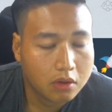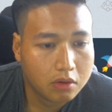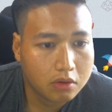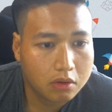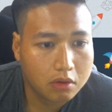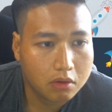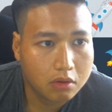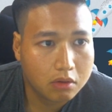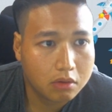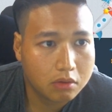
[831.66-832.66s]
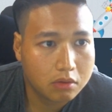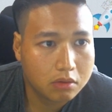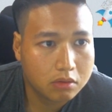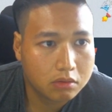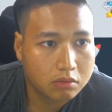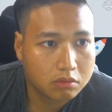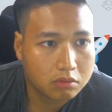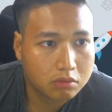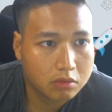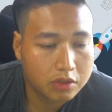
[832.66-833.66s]
So
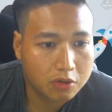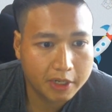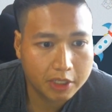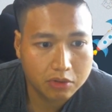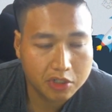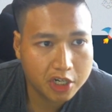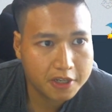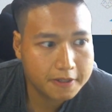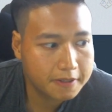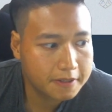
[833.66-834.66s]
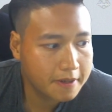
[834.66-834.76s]
let's go back to the charts.